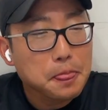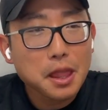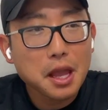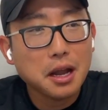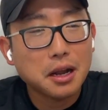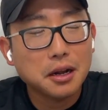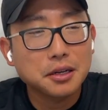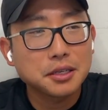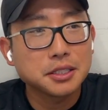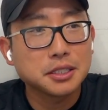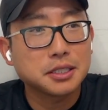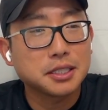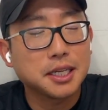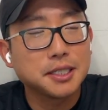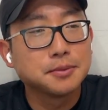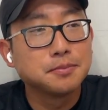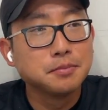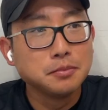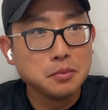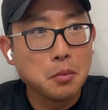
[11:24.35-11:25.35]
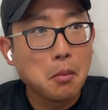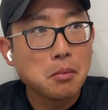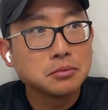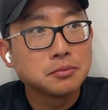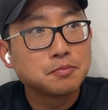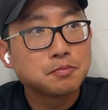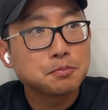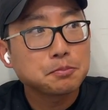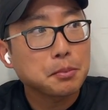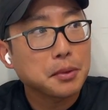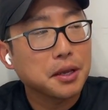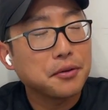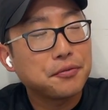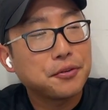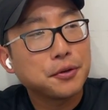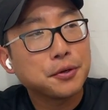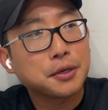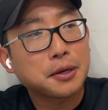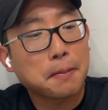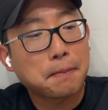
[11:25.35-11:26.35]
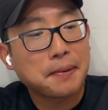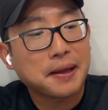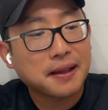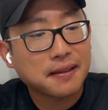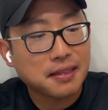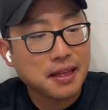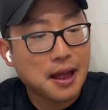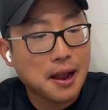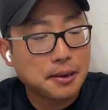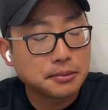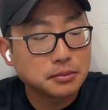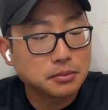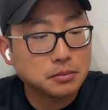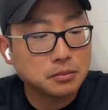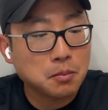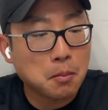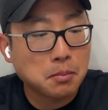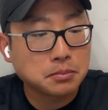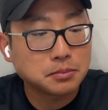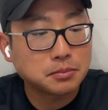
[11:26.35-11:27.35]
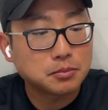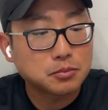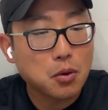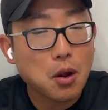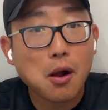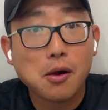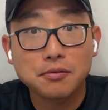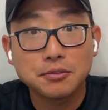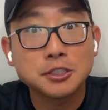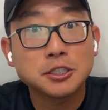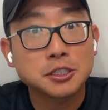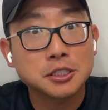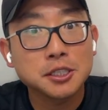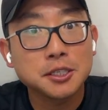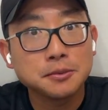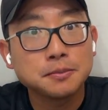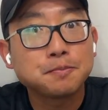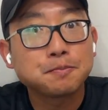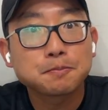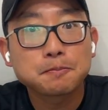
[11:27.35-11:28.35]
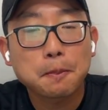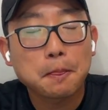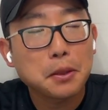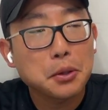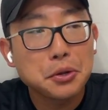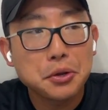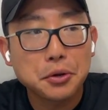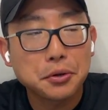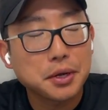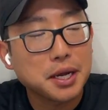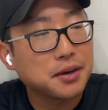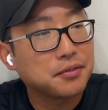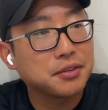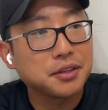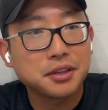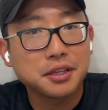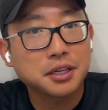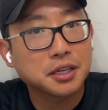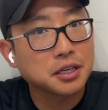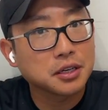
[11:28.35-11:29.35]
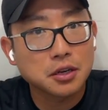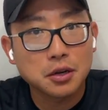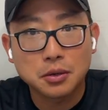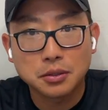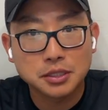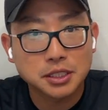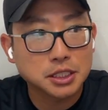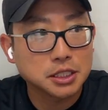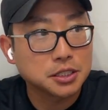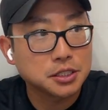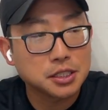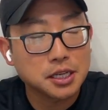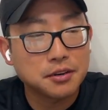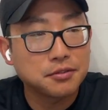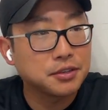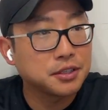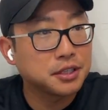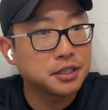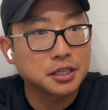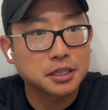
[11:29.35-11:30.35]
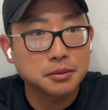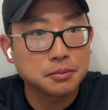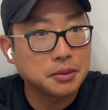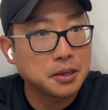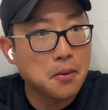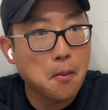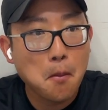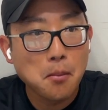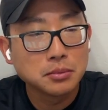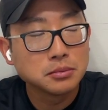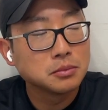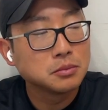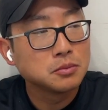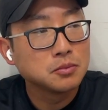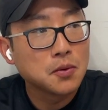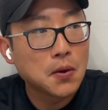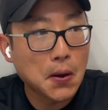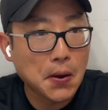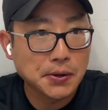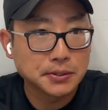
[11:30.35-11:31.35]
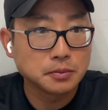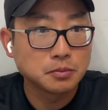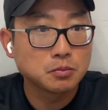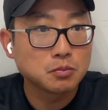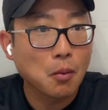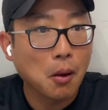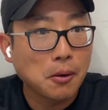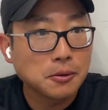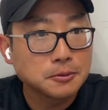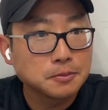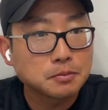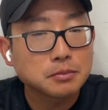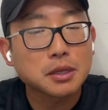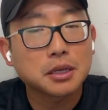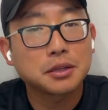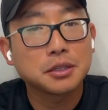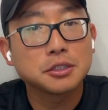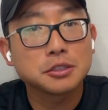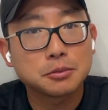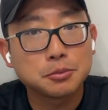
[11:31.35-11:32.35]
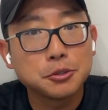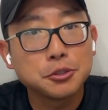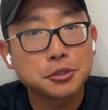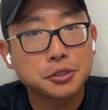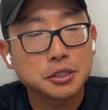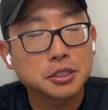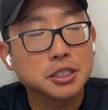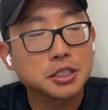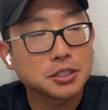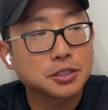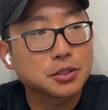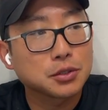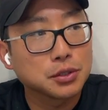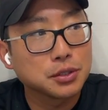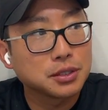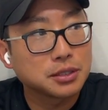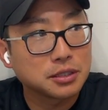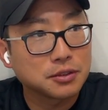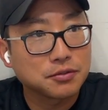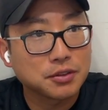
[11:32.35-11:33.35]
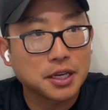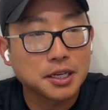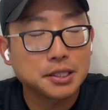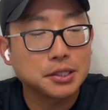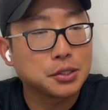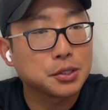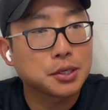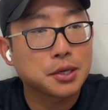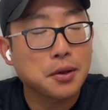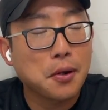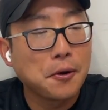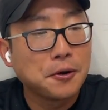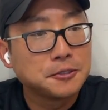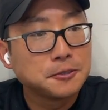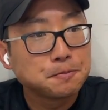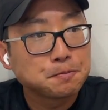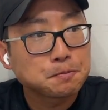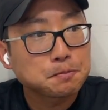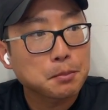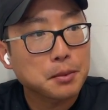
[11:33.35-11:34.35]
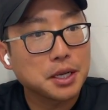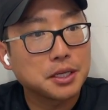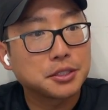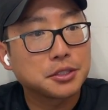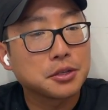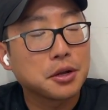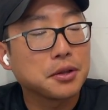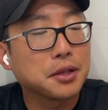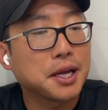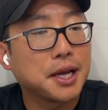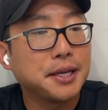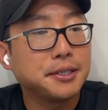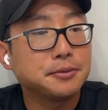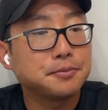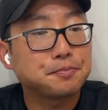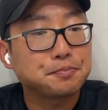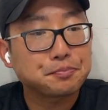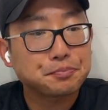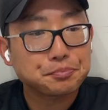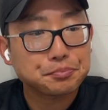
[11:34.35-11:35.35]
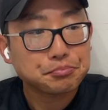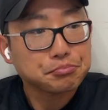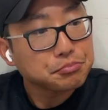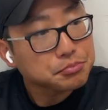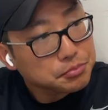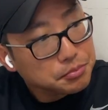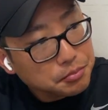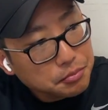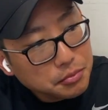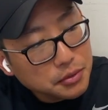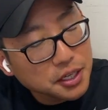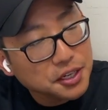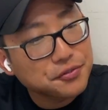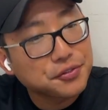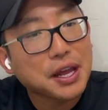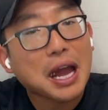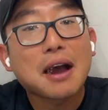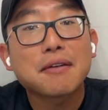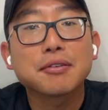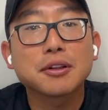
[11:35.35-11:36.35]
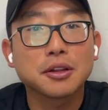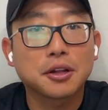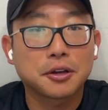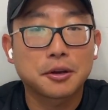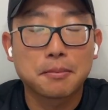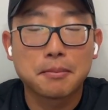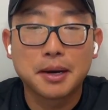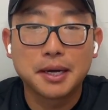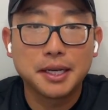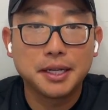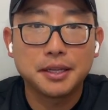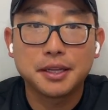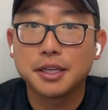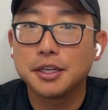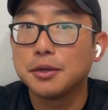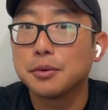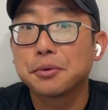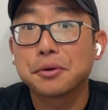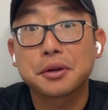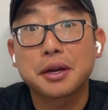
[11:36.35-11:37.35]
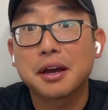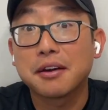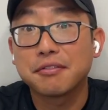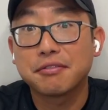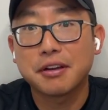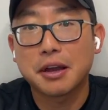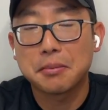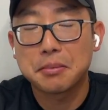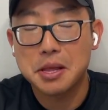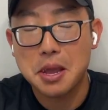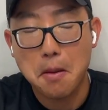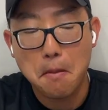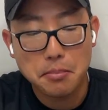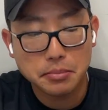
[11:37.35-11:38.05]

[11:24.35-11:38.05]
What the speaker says: I gotta say, if you were to pick that, obviously, everything can coexist. Everything can be, nothing's mutually exclusive. Like, it's not like if you have a lot of money, then you won't have family.